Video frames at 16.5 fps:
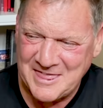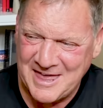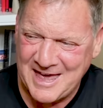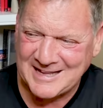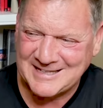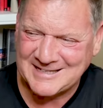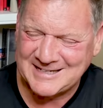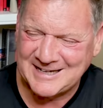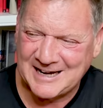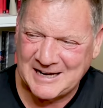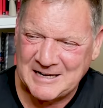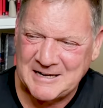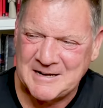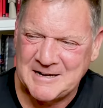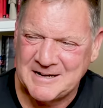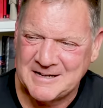that
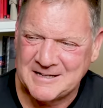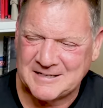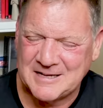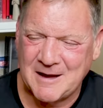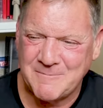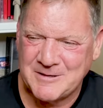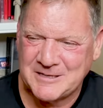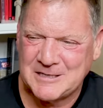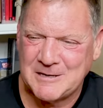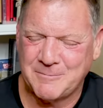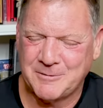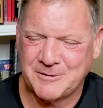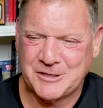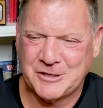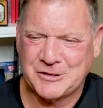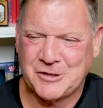uh, something as
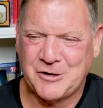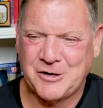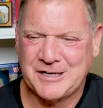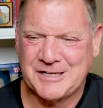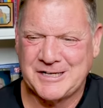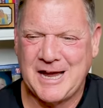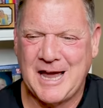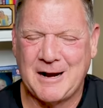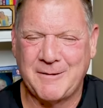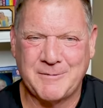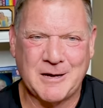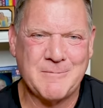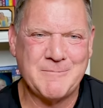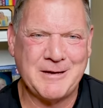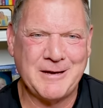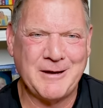simple as a Turkish getup
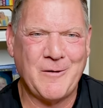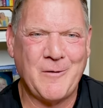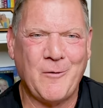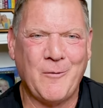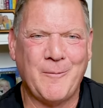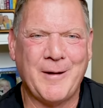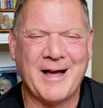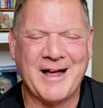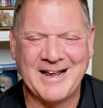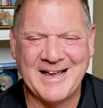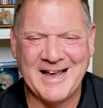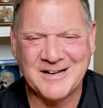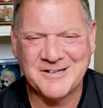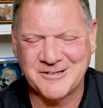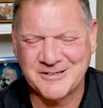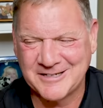can be a whole body
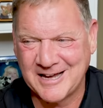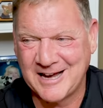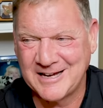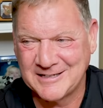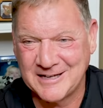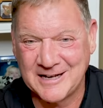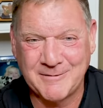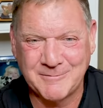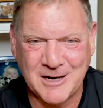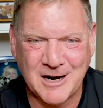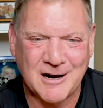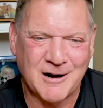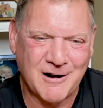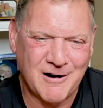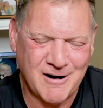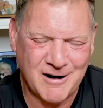exercise. And I'm
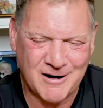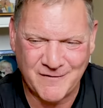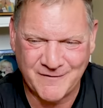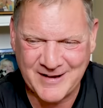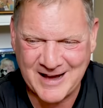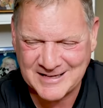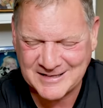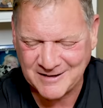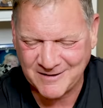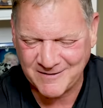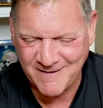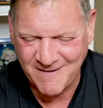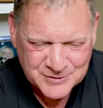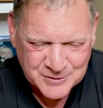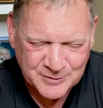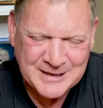talking cardiovascular.
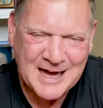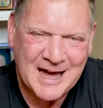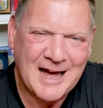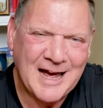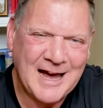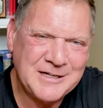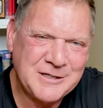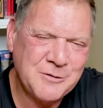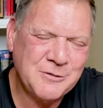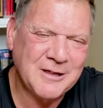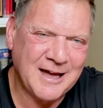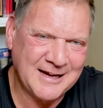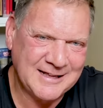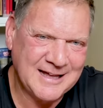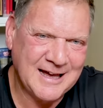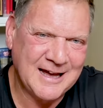So yeah, I do
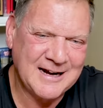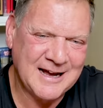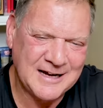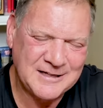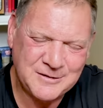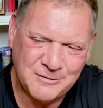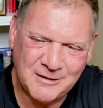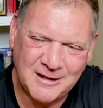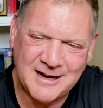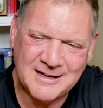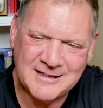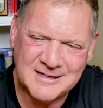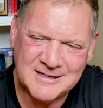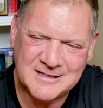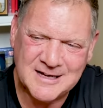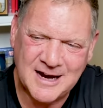like that. I do like
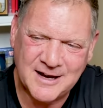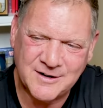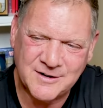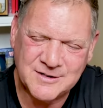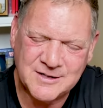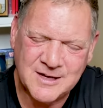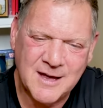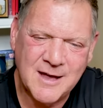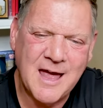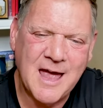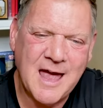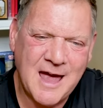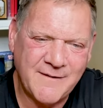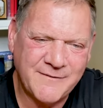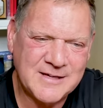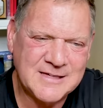the standards.
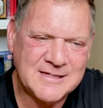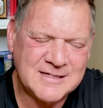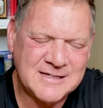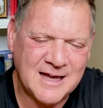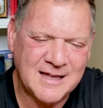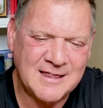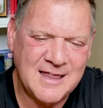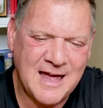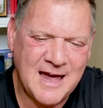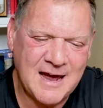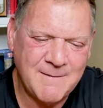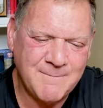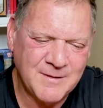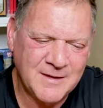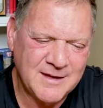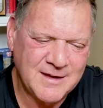Having said
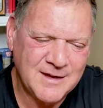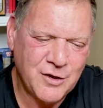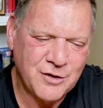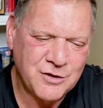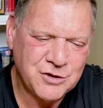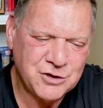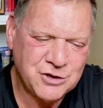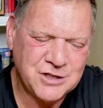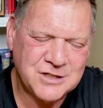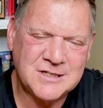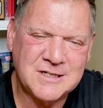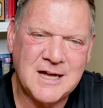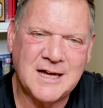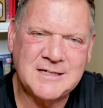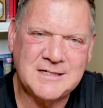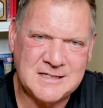that,
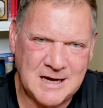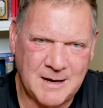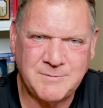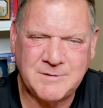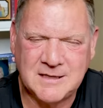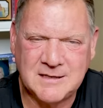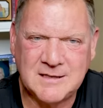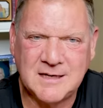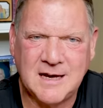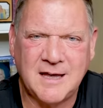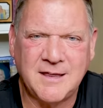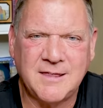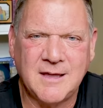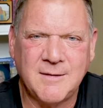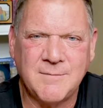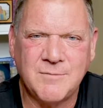just attempting to
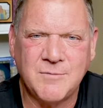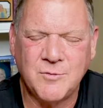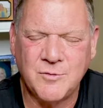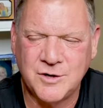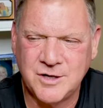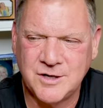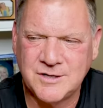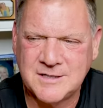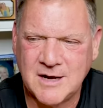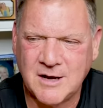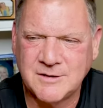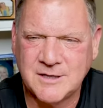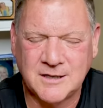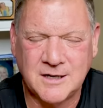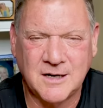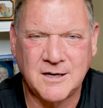get them
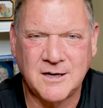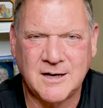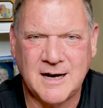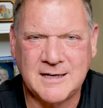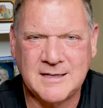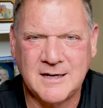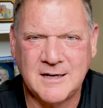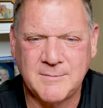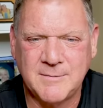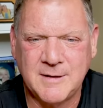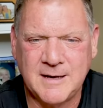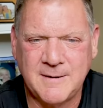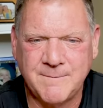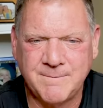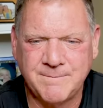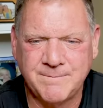sounds like a good idea to
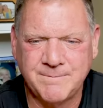me.